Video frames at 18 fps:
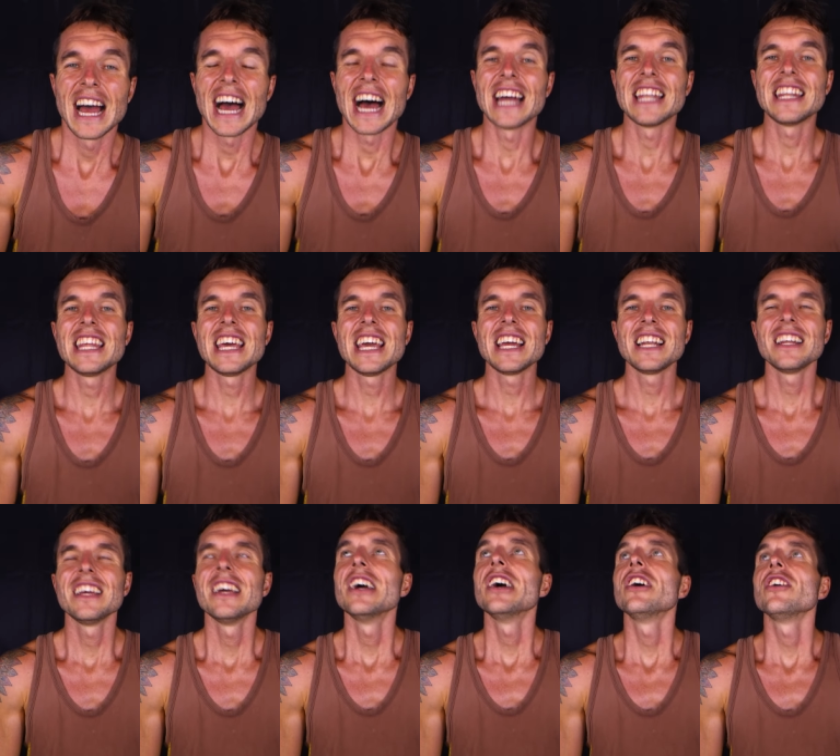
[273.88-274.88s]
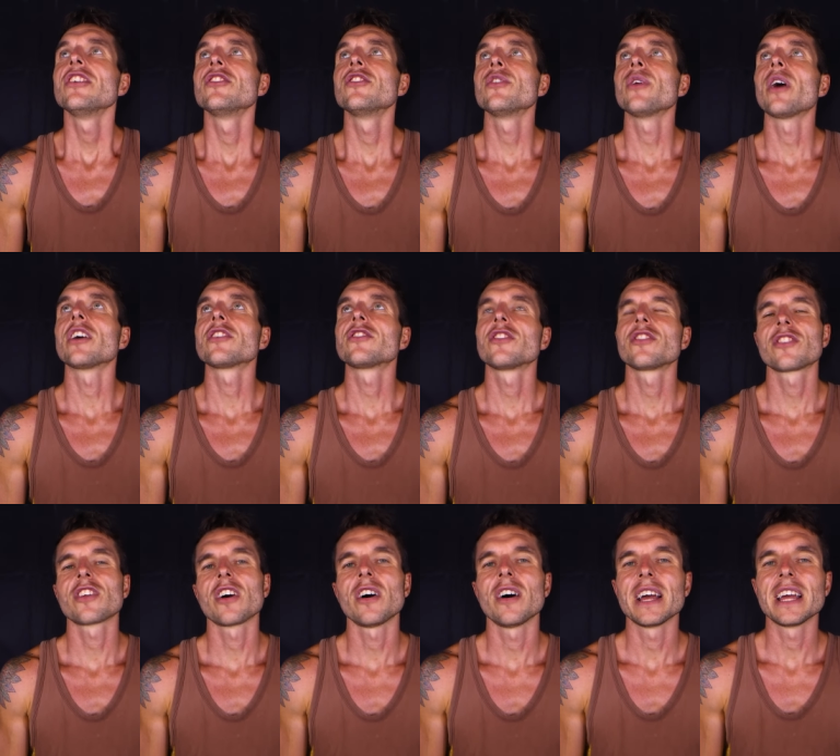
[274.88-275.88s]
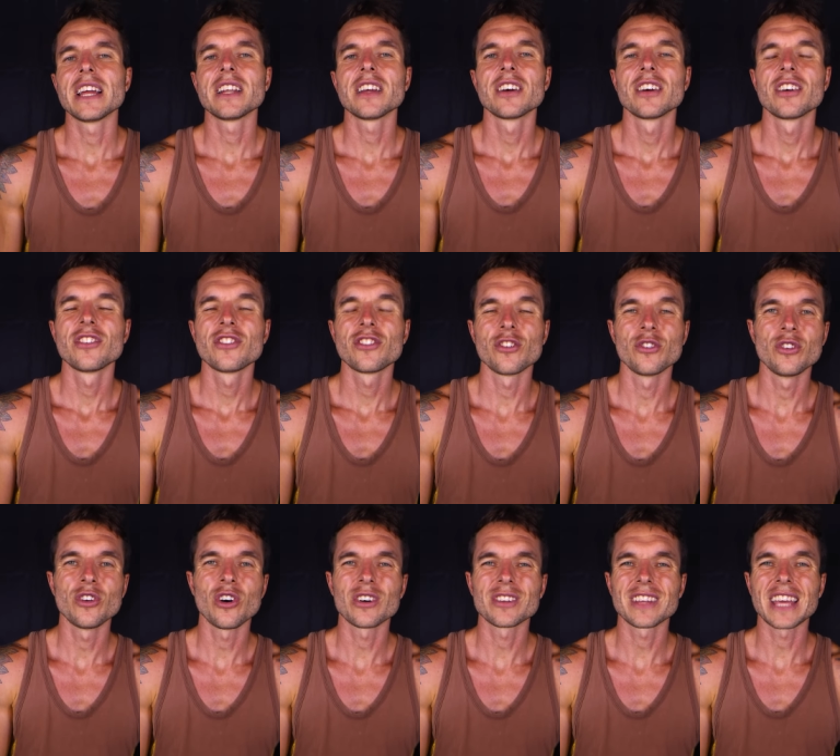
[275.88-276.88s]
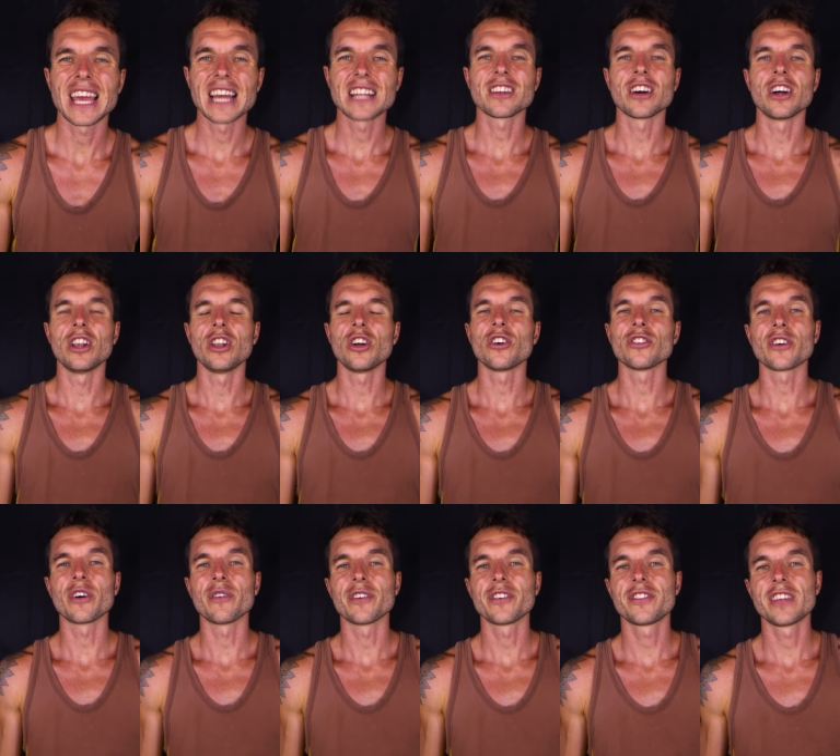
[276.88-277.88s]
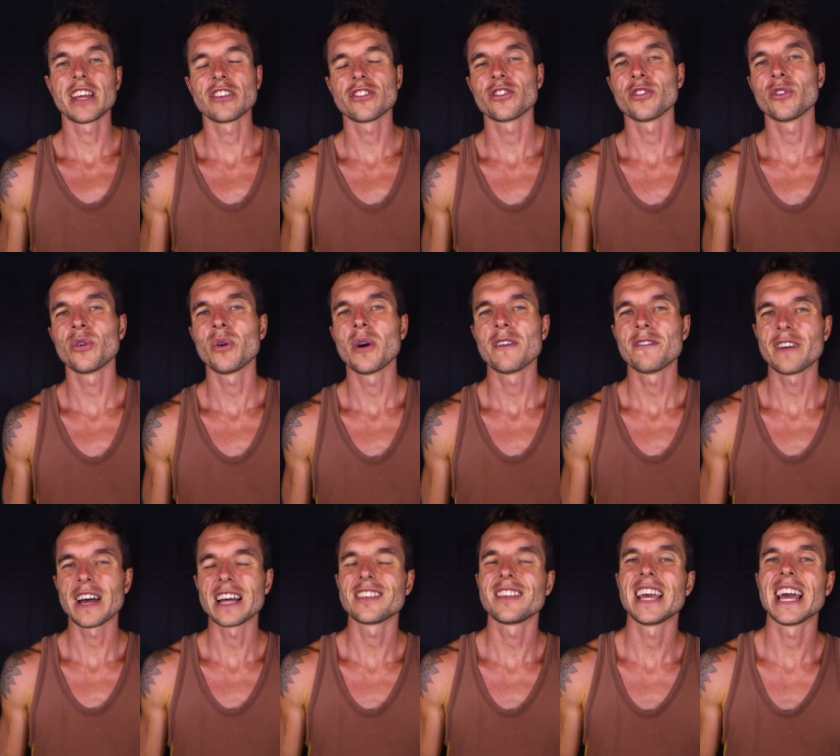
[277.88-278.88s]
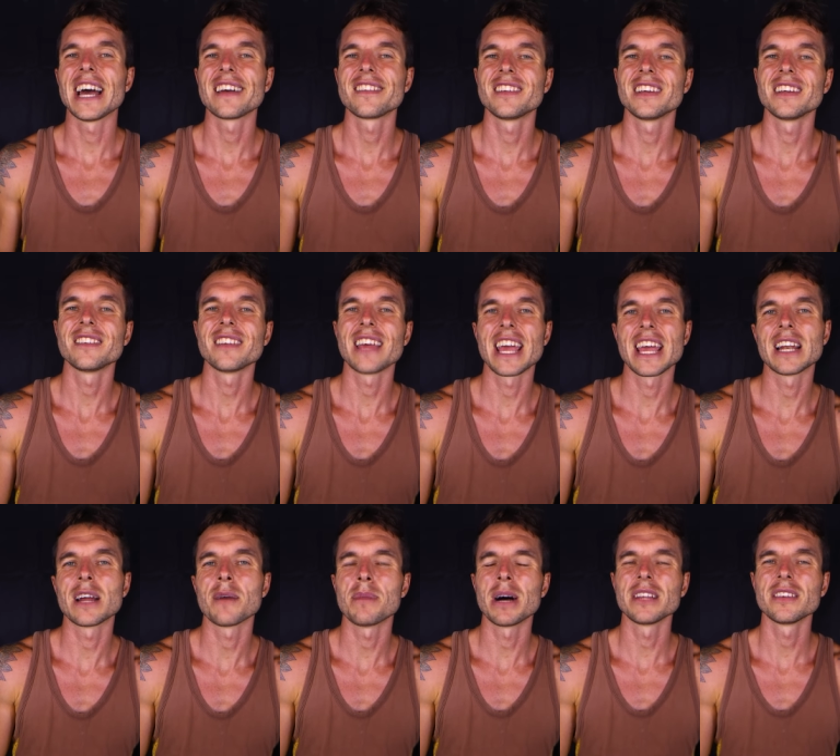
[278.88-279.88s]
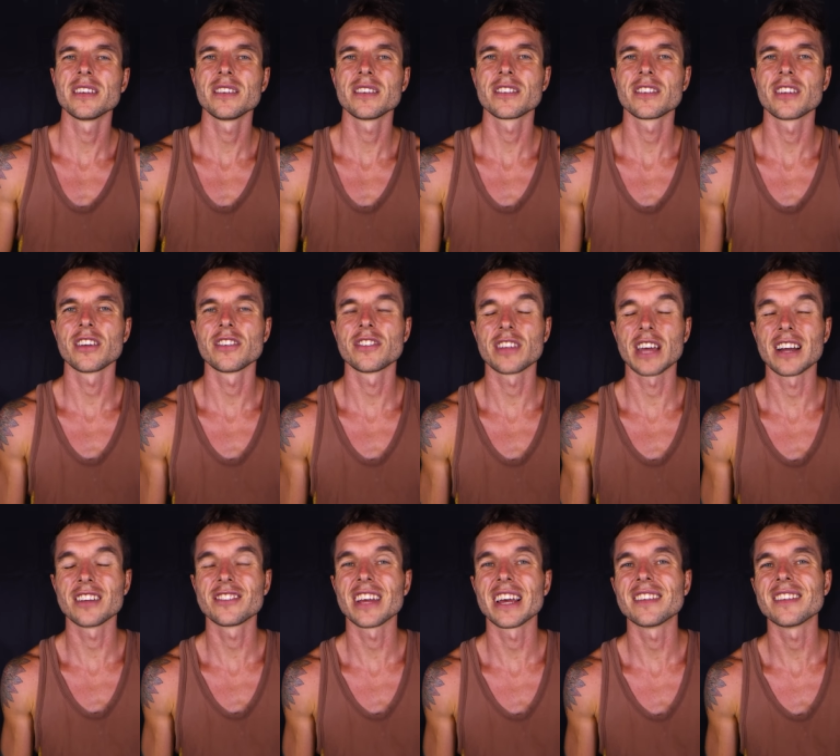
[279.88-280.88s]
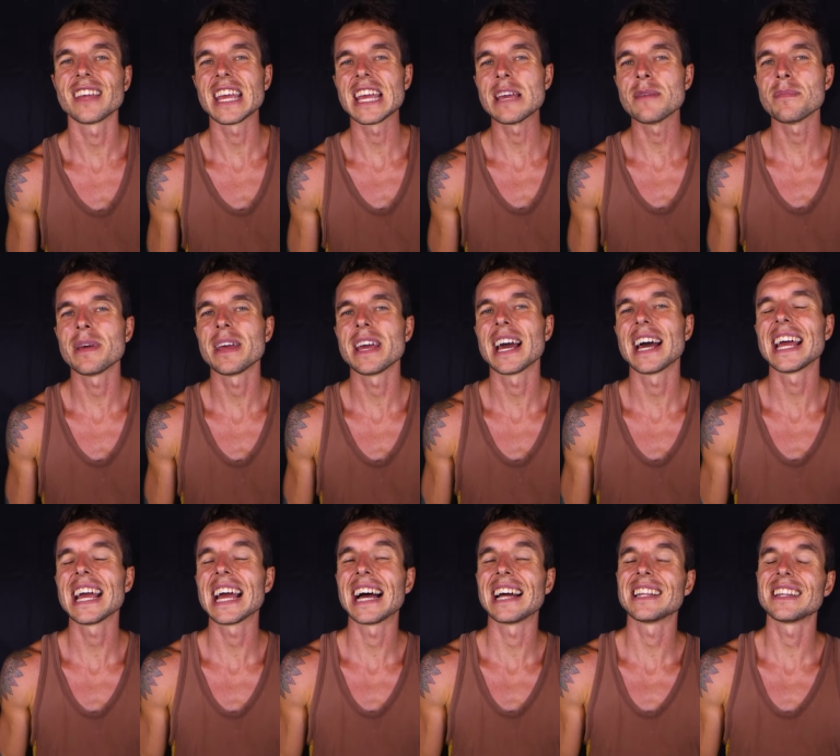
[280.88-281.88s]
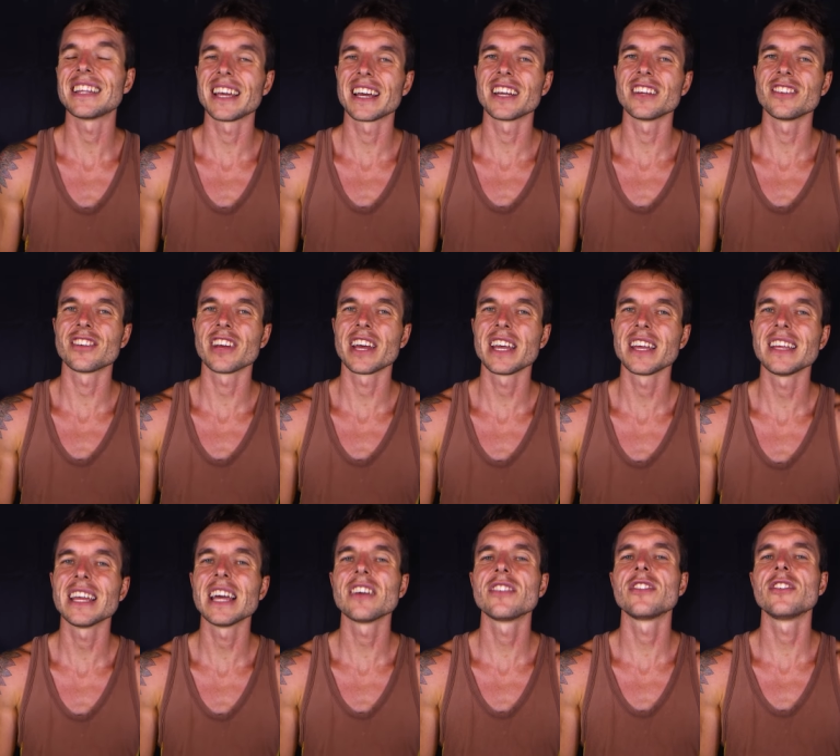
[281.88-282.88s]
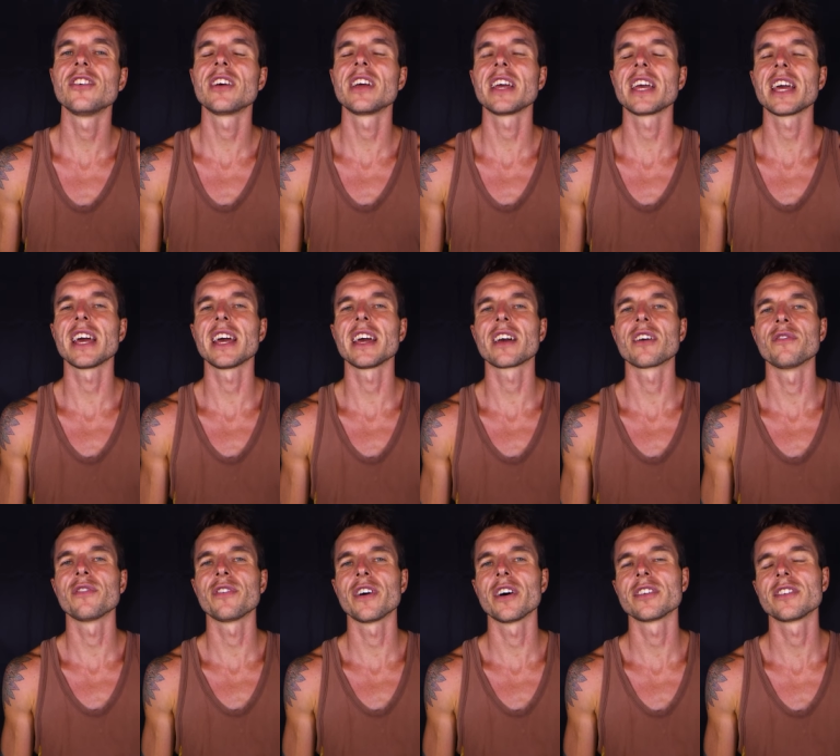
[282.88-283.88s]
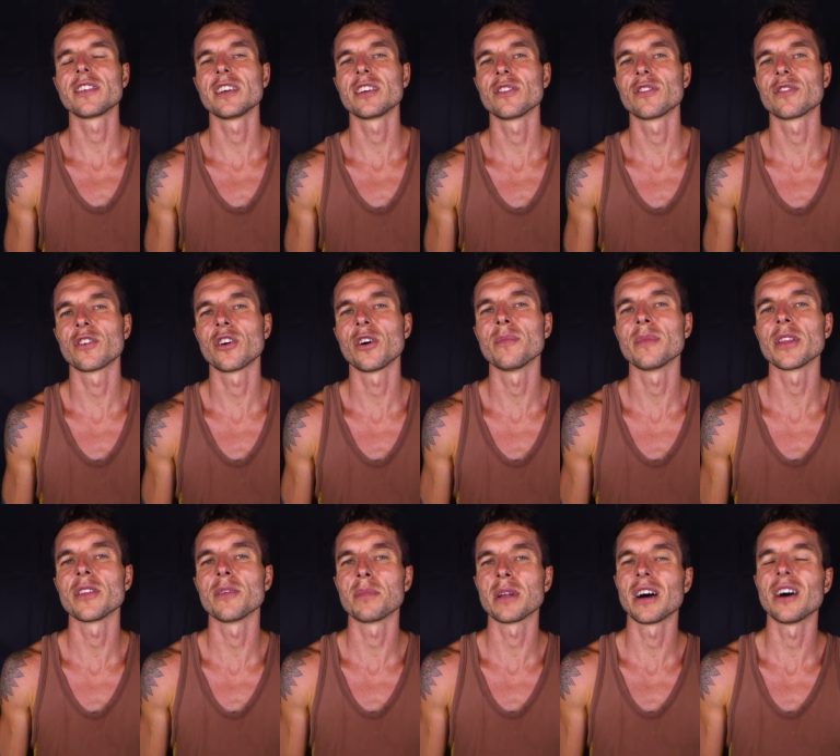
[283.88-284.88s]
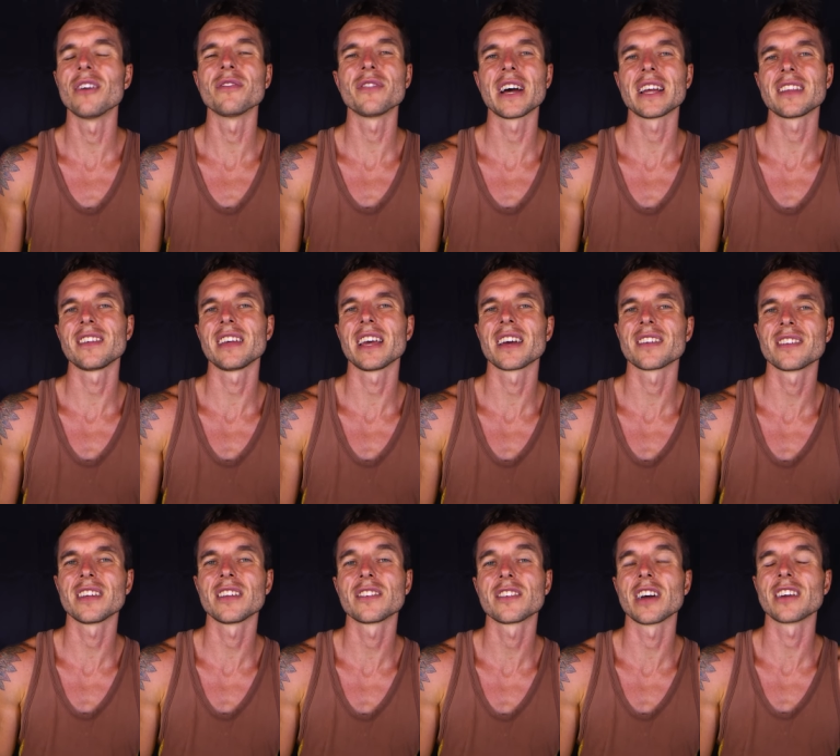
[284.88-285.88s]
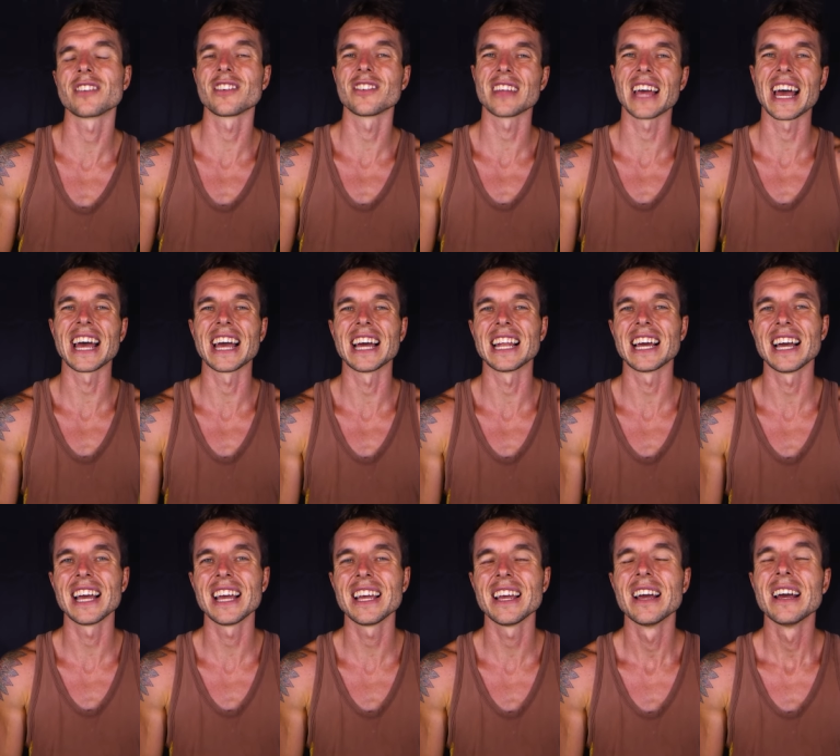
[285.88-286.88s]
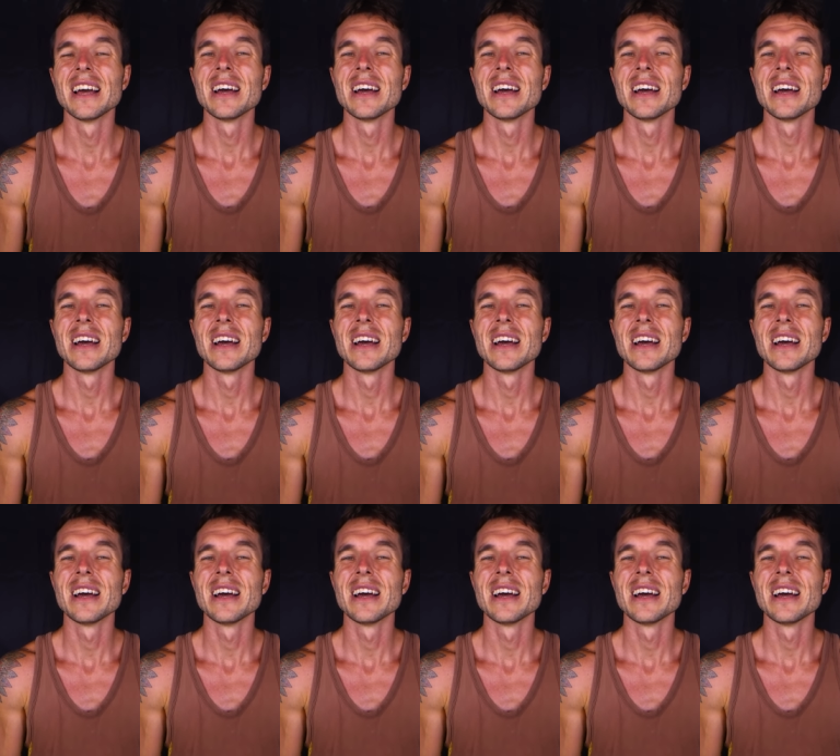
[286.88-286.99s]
And then you are just starting to not get a lot of essential fatty acids in abundance, such as EPA and DHA. Yes, you can get it converted from the plant fatty acids, such as ALA,